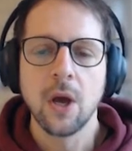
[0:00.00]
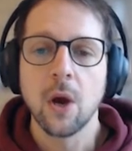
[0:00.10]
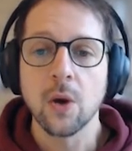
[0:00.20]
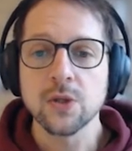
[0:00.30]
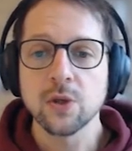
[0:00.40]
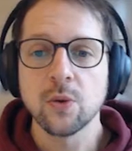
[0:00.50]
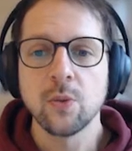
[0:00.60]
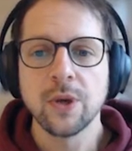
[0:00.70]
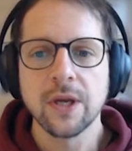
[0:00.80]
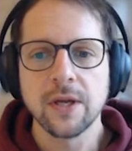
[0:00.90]
Also,
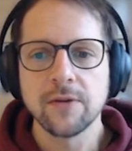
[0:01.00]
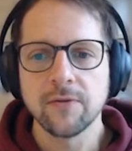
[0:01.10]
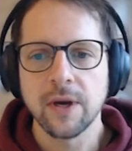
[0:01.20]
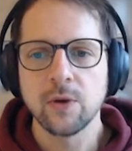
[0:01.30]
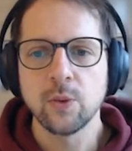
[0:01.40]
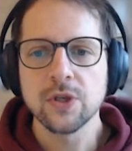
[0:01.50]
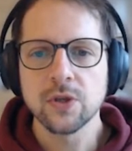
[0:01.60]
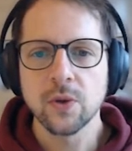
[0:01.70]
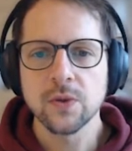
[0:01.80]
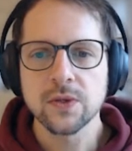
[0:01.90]
we can define which
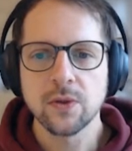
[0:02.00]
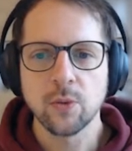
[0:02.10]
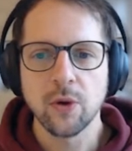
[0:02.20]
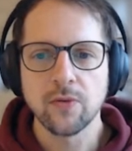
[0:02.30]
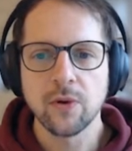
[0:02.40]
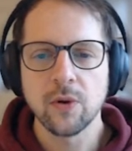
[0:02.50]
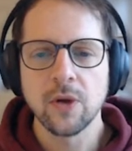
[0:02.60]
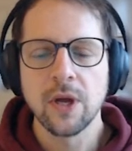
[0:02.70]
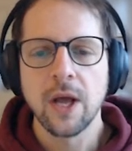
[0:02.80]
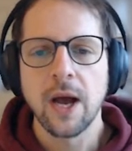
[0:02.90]
nodes in the
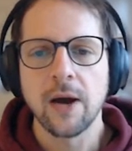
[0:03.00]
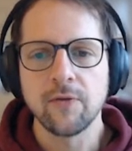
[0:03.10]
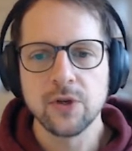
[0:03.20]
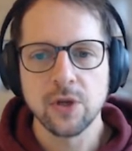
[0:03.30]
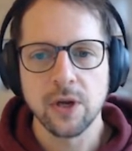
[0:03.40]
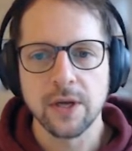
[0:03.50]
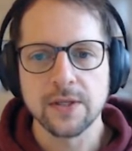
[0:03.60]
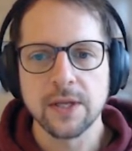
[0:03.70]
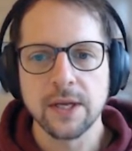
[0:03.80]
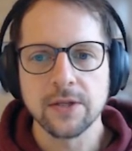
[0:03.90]
workflow are
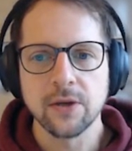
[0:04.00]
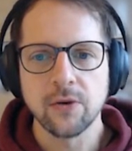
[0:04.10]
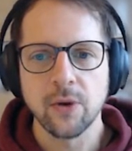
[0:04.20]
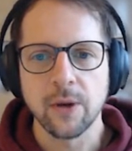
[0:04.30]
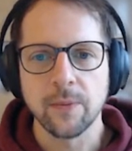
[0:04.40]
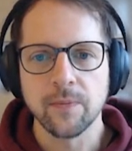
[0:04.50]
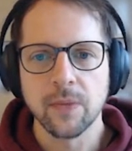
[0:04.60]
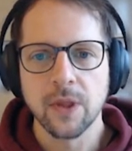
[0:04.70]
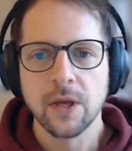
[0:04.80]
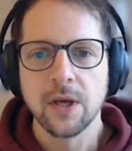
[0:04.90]
visualized later in Run.
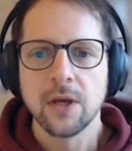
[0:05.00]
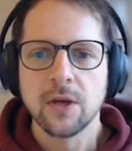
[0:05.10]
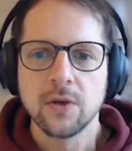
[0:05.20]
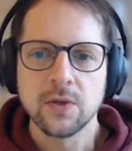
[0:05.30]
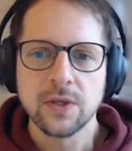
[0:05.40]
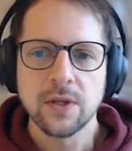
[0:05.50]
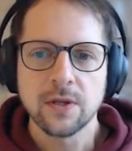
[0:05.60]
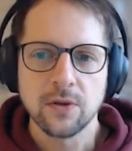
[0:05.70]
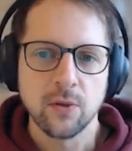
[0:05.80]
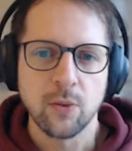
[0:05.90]
You see that
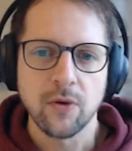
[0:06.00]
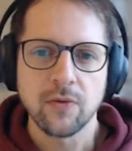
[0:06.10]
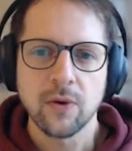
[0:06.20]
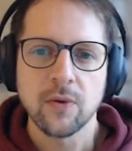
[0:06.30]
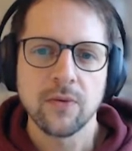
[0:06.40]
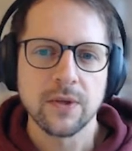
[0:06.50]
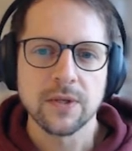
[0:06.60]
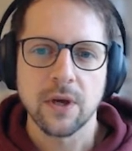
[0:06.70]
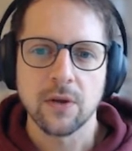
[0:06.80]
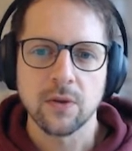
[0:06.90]
in the workflow,
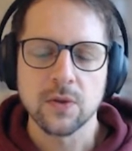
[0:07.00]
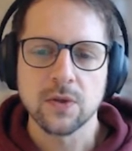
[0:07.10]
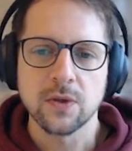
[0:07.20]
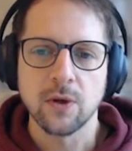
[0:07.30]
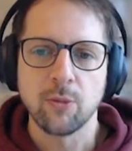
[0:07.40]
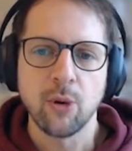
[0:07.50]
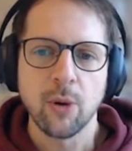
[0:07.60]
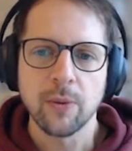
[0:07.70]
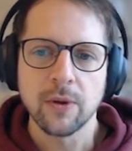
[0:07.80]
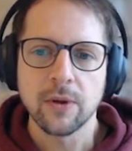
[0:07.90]
these are those
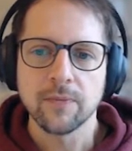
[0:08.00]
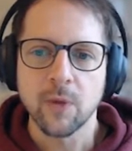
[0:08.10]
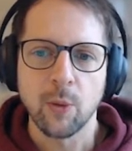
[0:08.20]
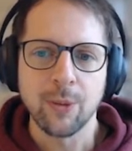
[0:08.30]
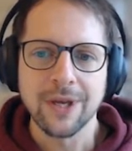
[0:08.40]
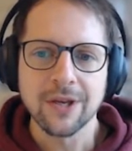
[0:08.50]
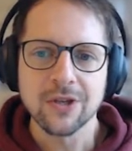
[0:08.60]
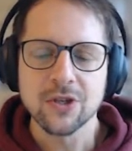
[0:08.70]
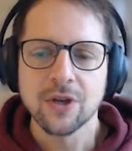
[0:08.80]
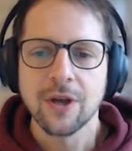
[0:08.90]
purple or
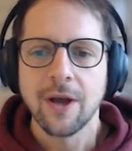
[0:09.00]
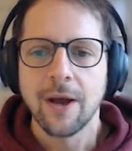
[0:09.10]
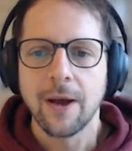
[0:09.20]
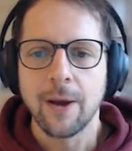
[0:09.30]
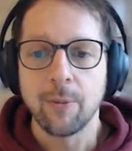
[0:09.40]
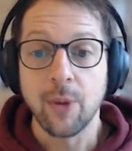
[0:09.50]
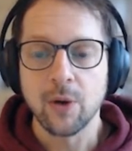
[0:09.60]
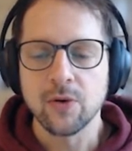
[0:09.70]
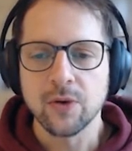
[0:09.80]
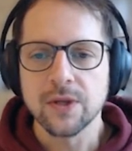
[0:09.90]
pinkish
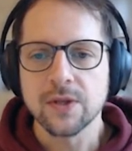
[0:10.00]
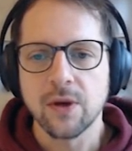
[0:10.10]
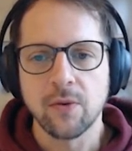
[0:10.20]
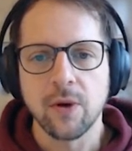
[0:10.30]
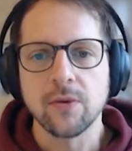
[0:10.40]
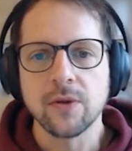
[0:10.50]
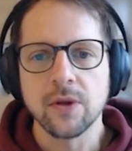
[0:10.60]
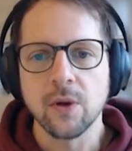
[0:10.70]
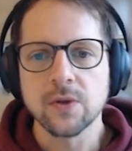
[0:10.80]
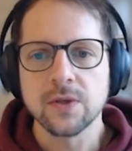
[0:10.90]
boundaries around the
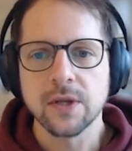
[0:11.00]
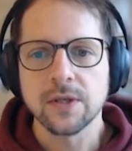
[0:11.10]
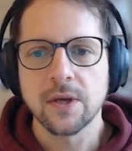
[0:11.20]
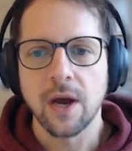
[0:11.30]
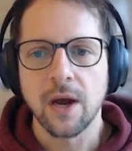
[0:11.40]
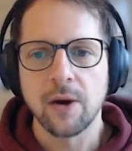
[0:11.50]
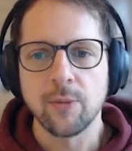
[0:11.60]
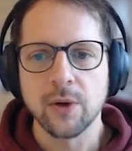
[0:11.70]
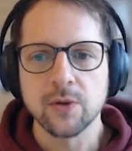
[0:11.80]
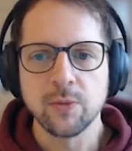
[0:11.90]
nodes that are
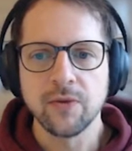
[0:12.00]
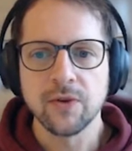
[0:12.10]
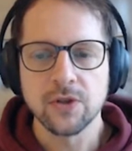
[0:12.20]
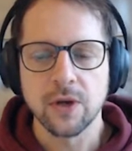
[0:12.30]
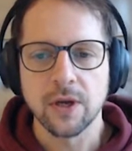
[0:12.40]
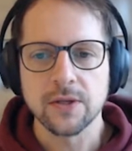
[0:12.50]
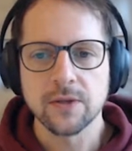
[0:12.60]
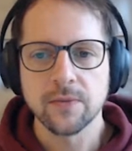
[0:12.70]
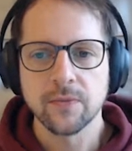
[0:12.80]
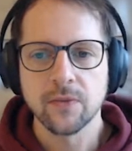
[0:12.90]
about to be
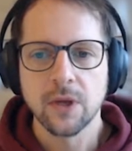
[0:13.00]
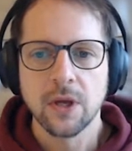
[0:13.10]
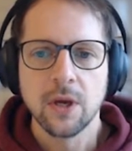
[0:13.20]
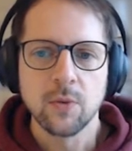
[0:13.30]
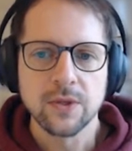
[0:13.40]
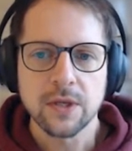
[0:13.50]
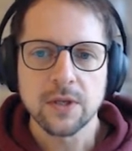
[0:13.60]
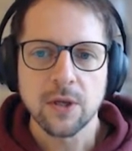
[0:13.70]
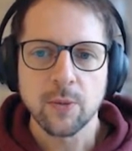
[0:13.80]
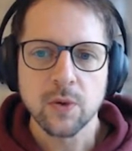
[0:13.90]
visualized. We set
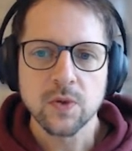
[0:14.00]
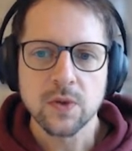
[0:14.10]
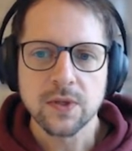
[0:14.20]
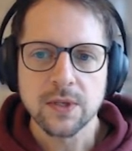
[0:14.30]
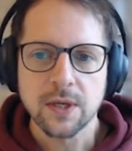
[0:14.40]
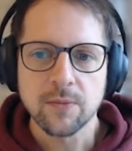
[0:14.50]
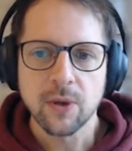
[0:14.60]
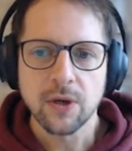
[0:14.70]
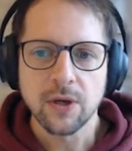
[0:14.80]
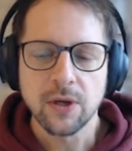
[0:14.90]
it up also in the
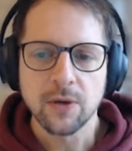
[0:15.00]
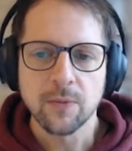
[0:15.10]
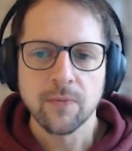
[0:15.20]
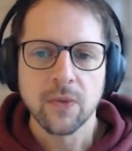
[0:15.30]
sidebar here.